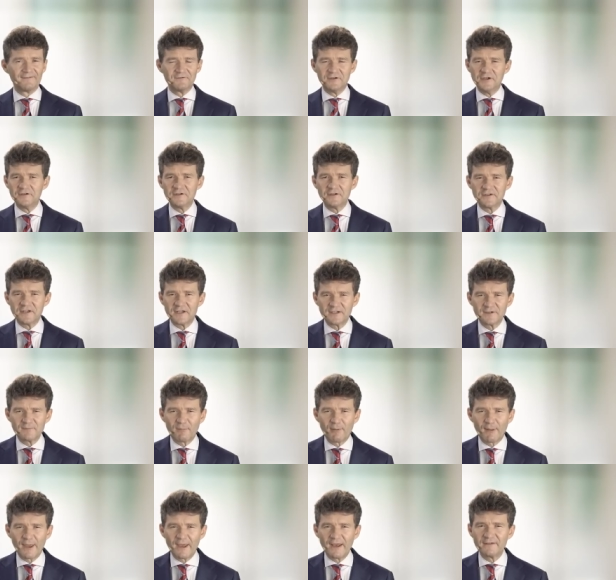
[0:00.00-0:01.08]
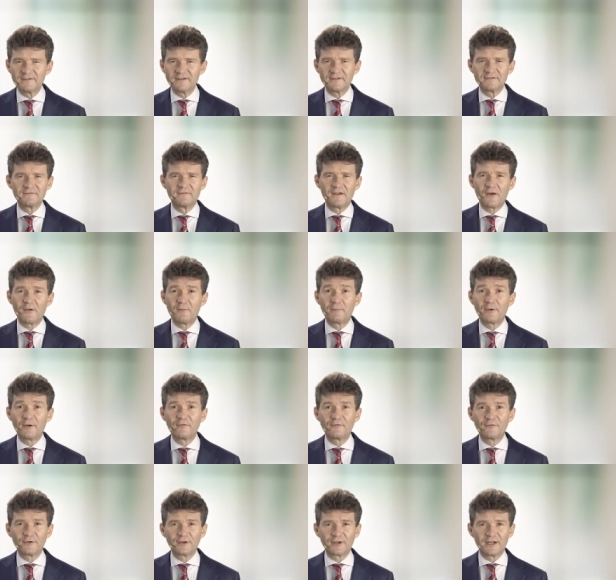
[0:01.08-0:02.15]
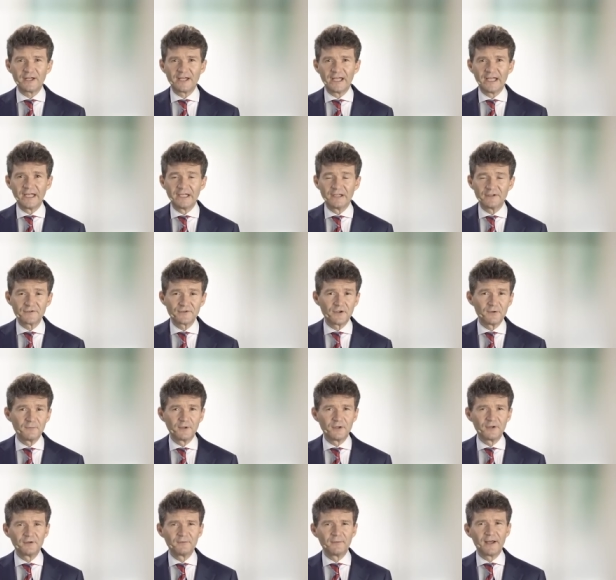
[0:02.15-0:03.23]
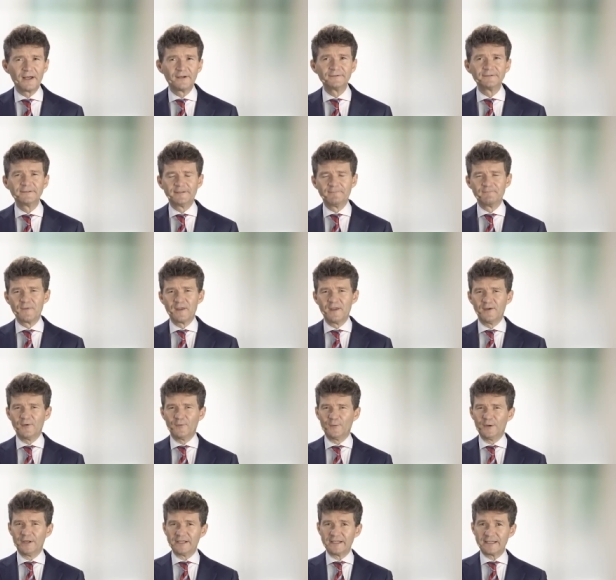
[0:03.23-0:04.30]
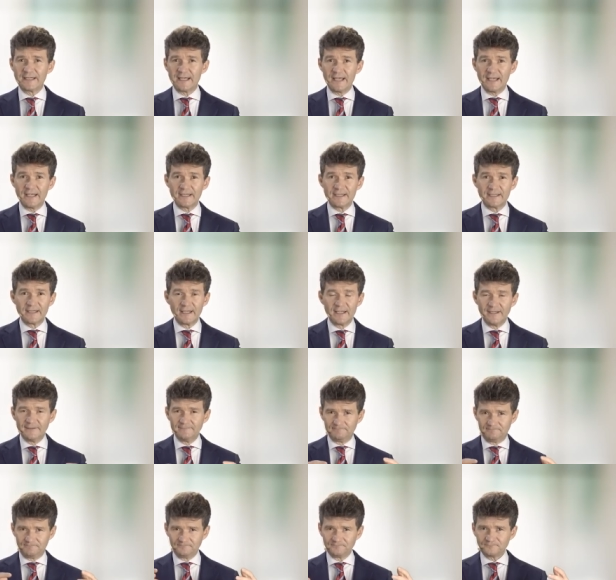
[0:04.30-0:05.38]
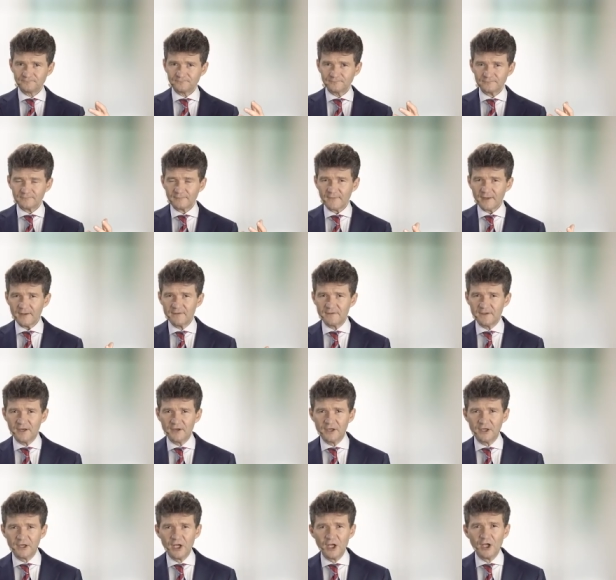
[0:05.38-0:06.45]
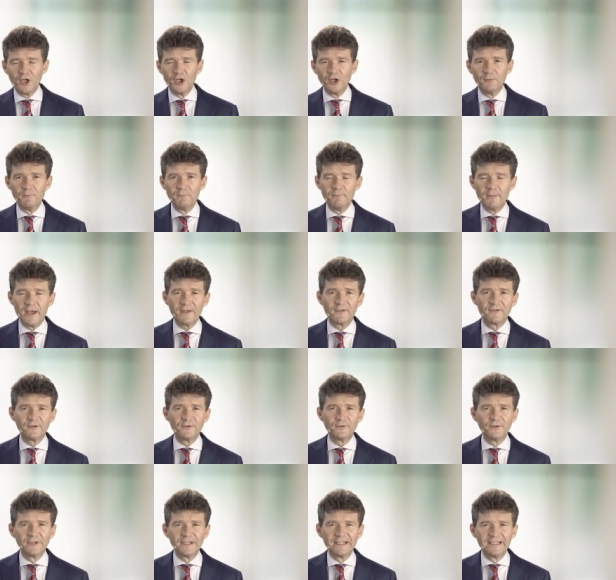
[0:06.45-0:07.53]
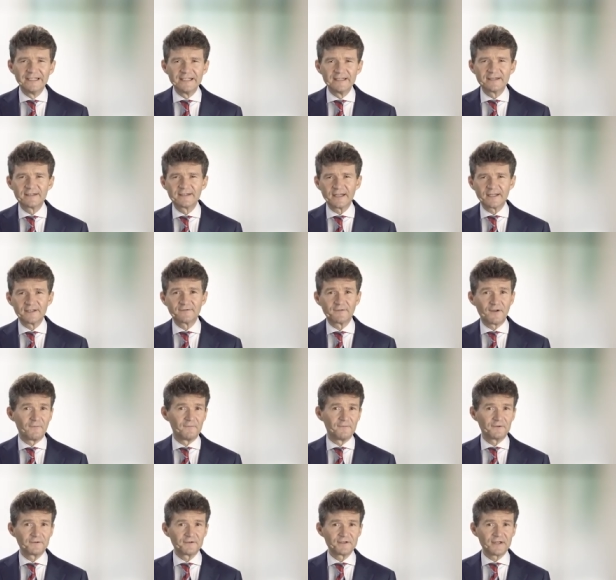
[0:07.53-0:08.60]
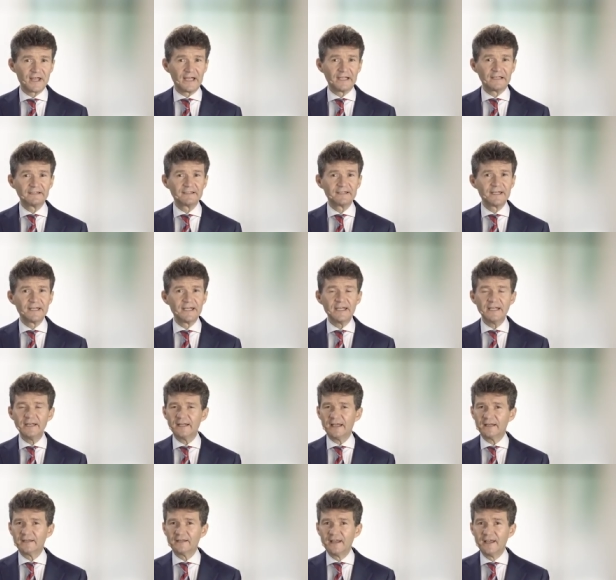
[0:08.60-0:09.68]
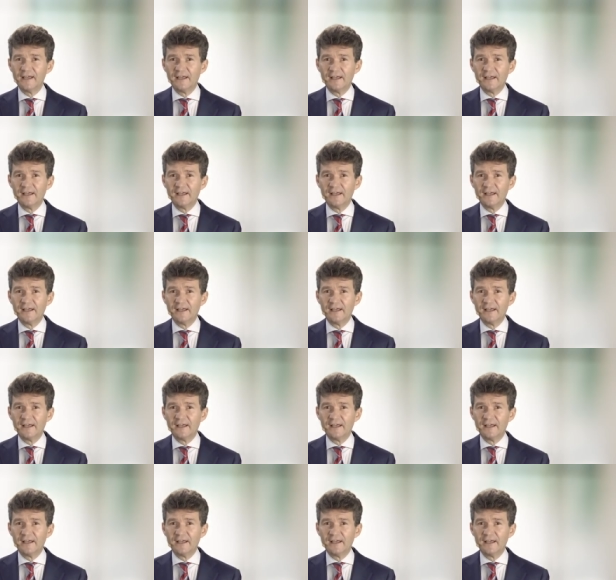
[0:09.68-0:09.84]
Jesus explains this very perfectly in the Sermon on the Mount when he says there in Matthew 6 from verse 19 that